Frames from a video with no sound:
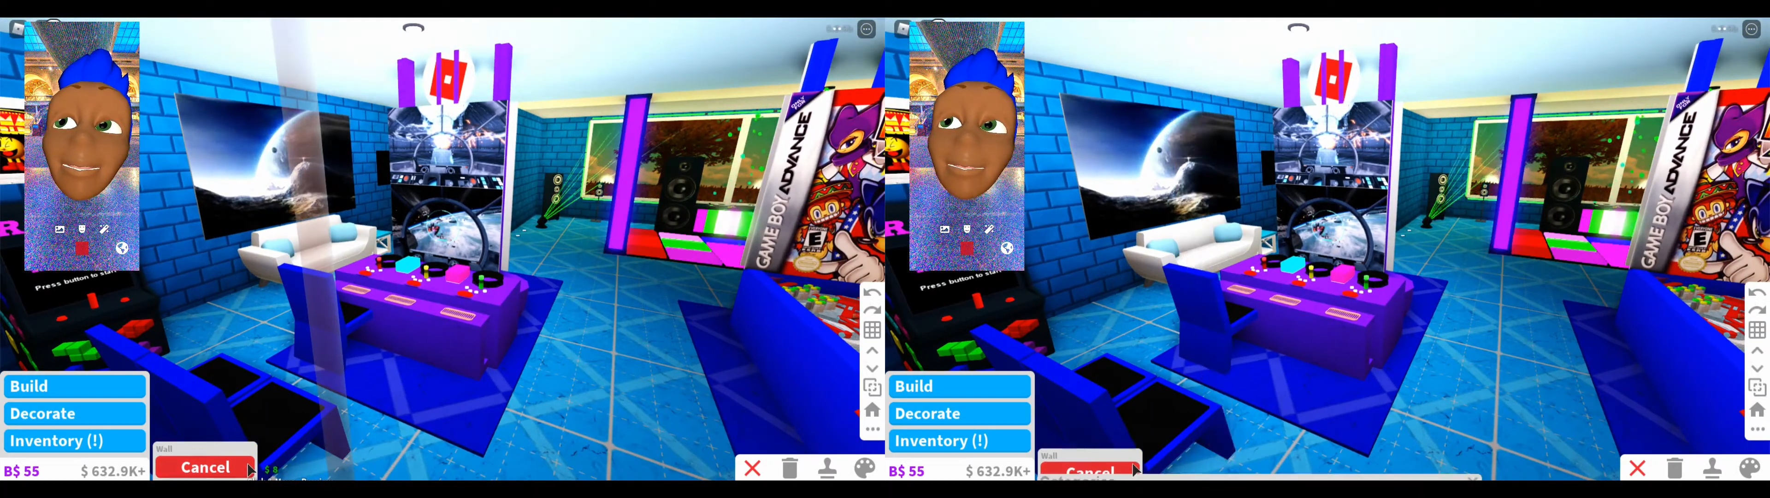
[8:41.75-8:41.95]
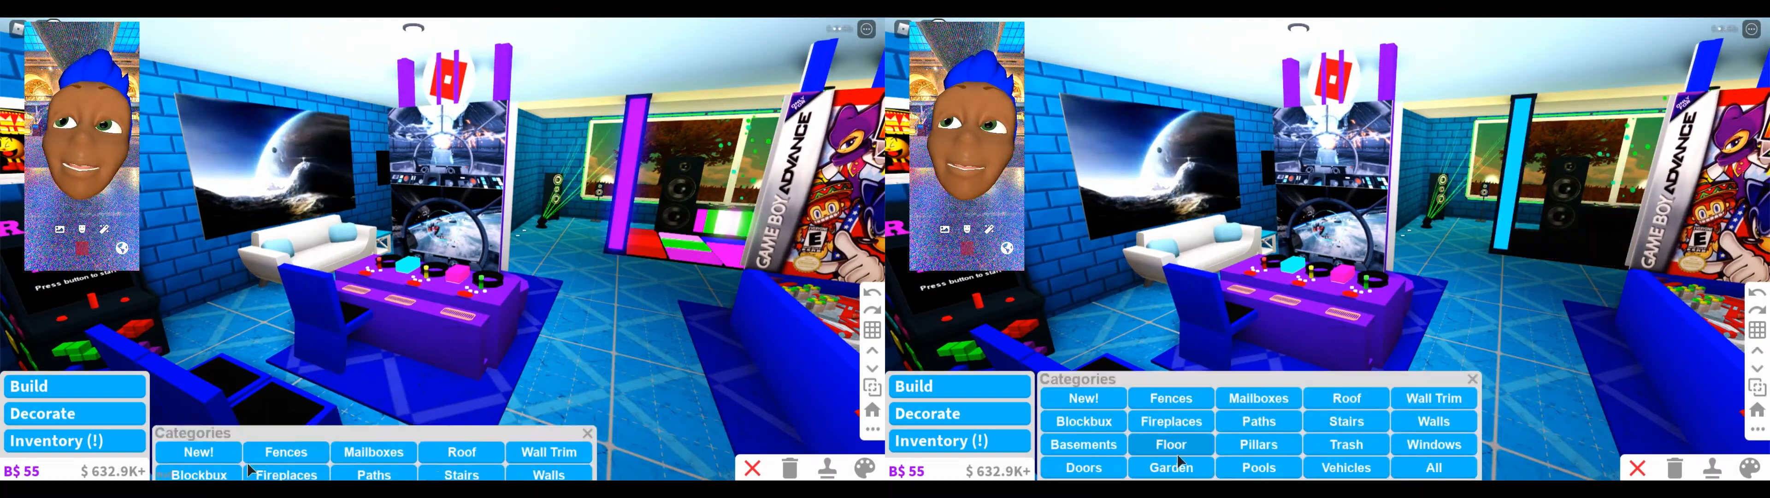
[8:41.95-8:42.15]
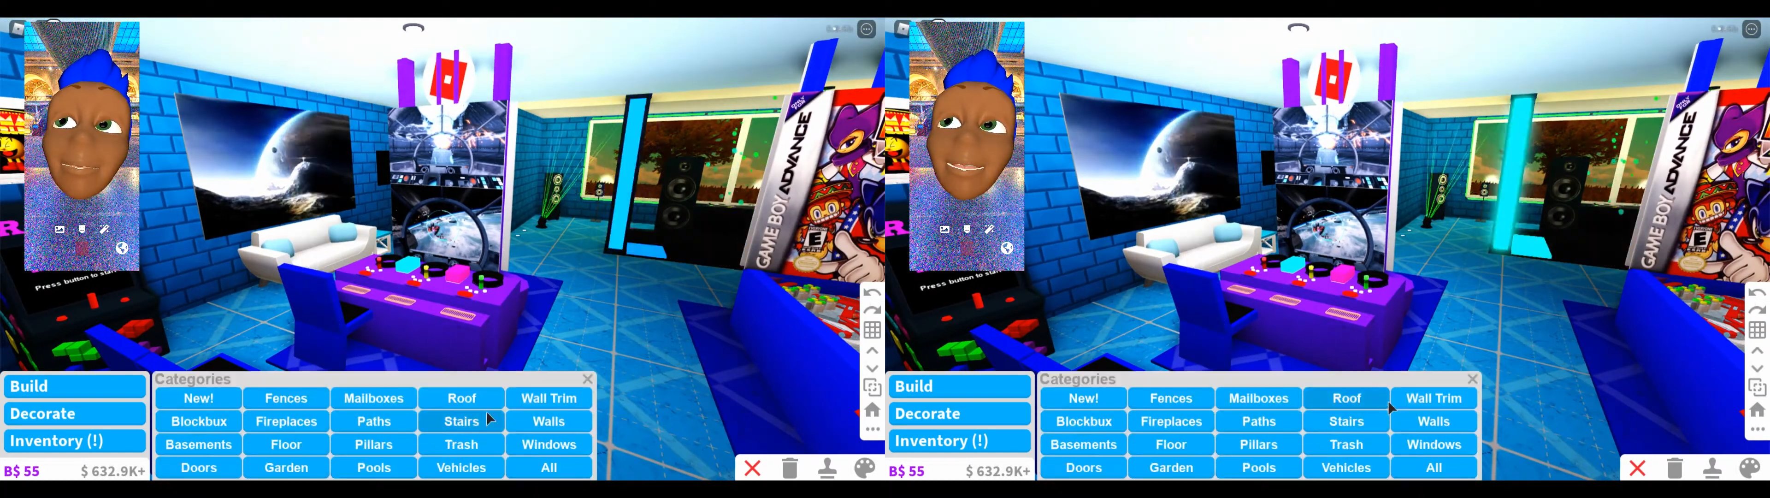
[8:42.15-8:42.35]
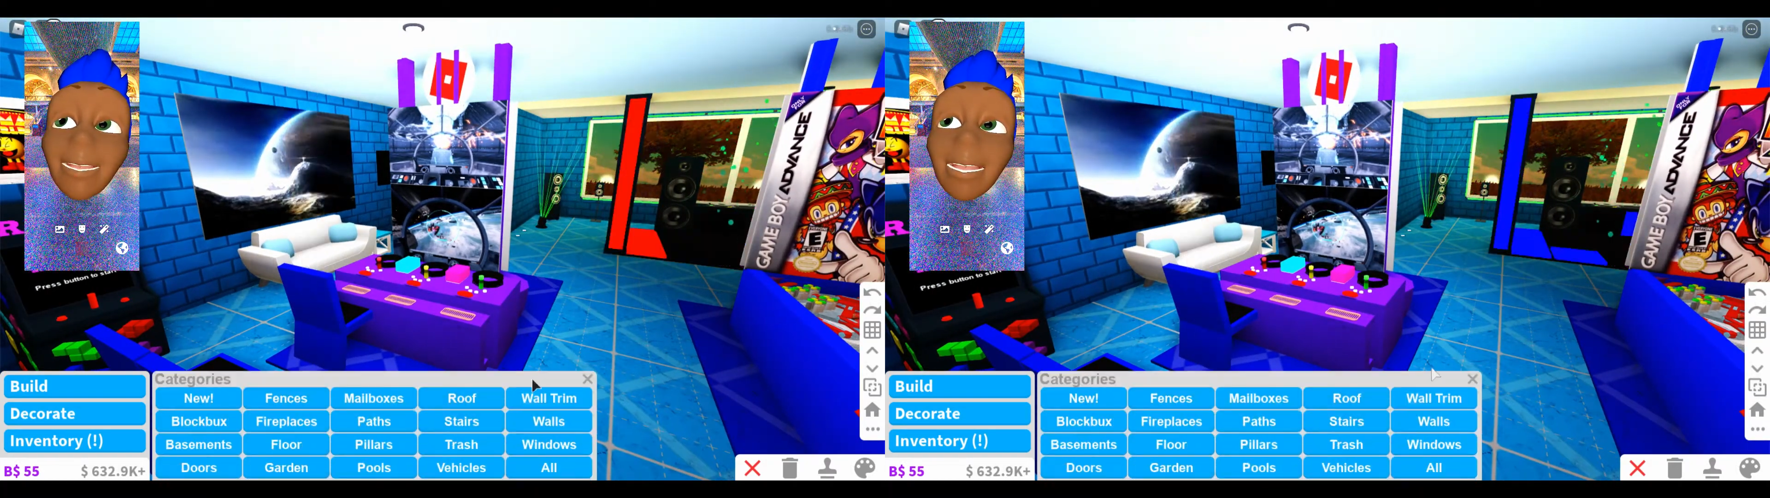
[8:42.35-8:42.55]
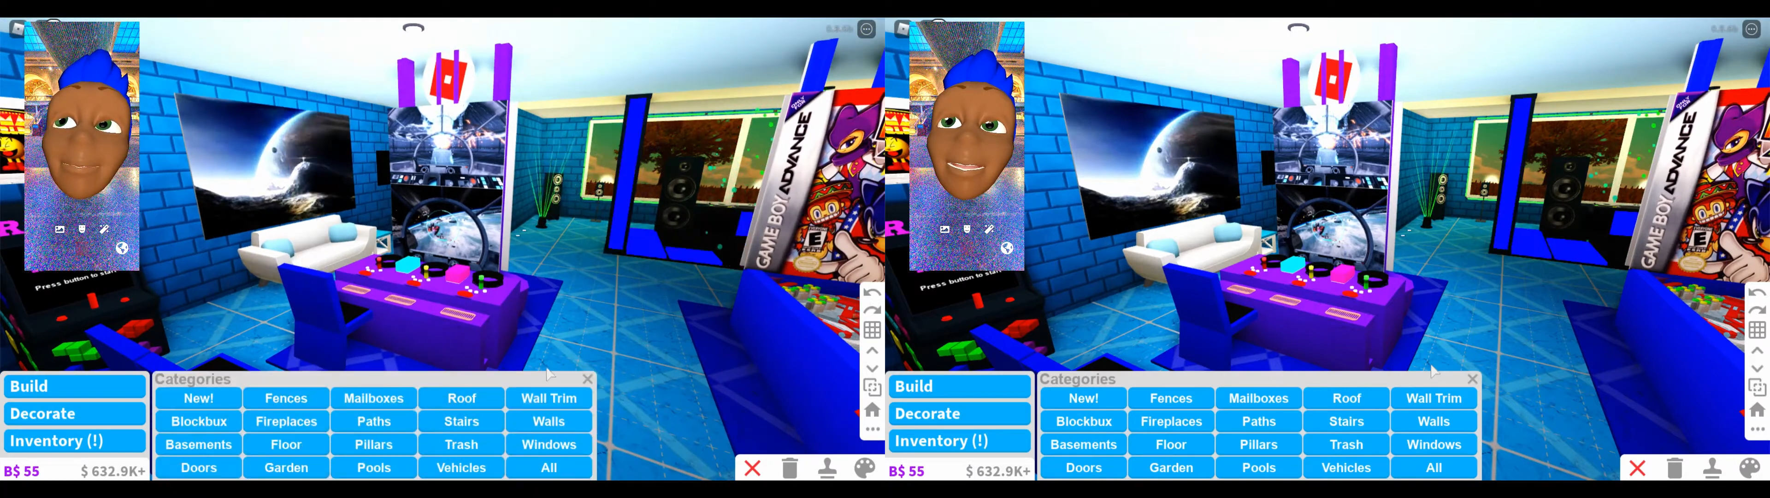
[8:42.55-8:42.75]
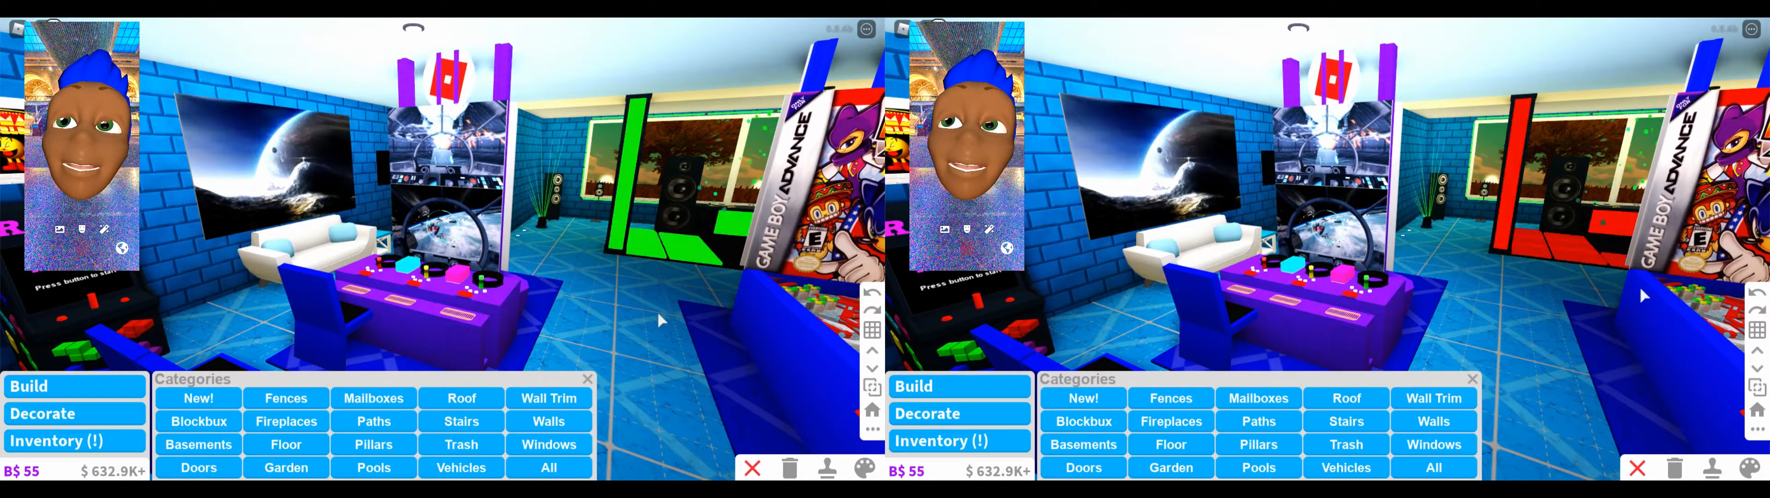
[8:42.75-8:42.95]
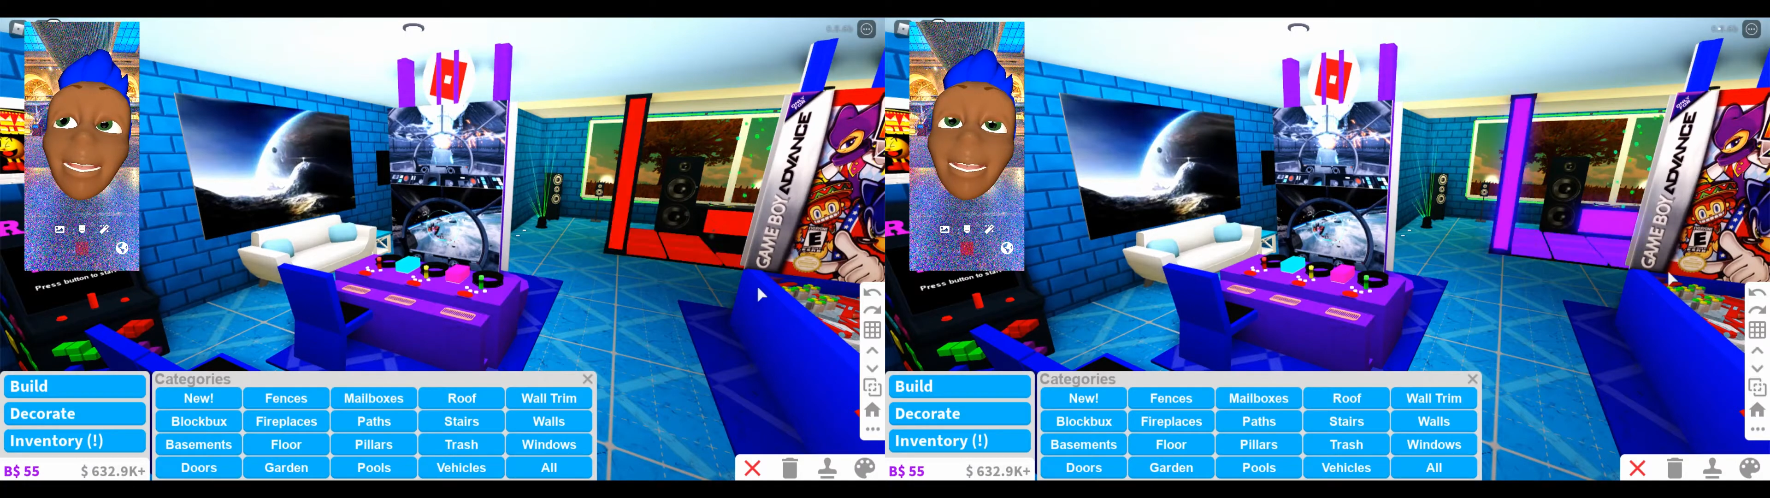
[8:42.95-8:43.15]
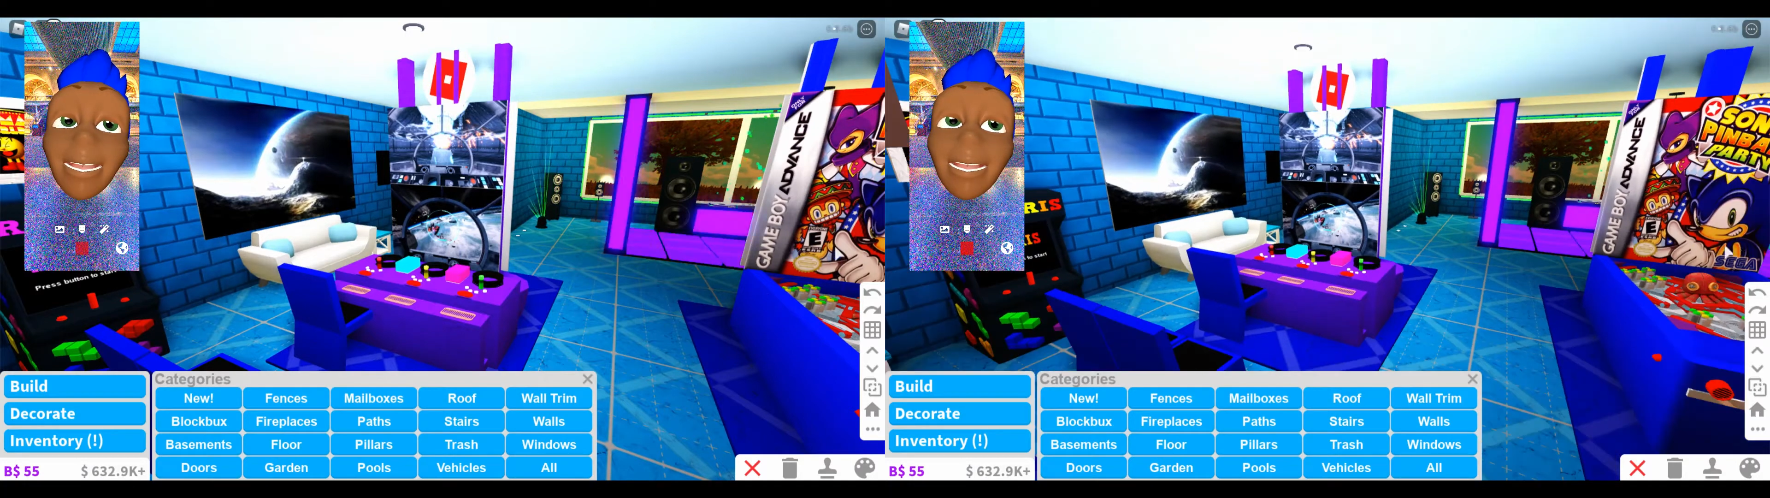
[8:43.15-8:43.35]
we will definitely
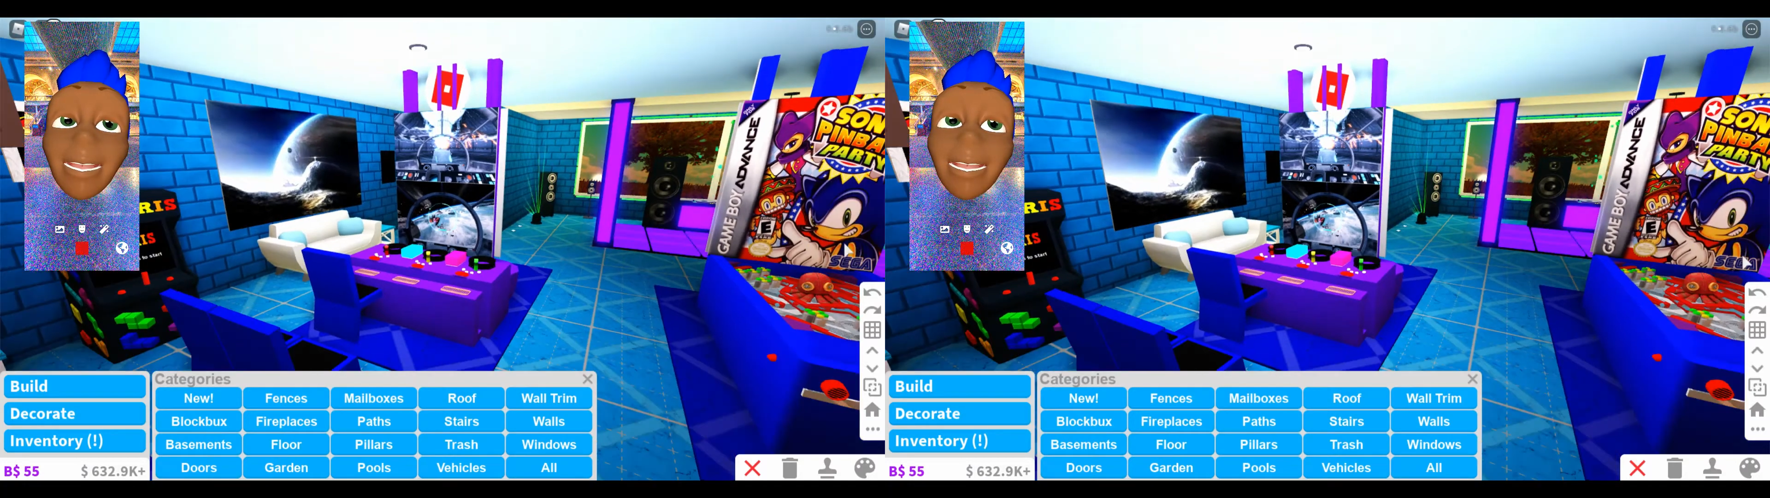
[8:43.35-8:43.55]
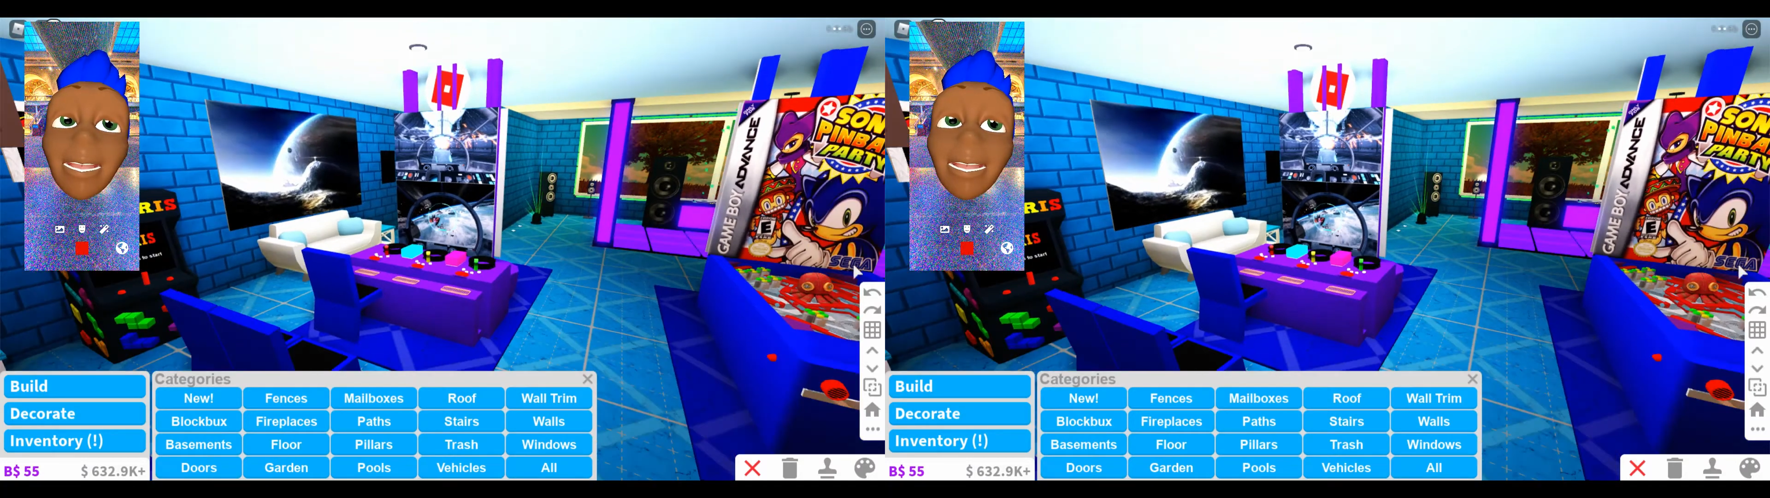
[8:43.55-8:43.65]
need,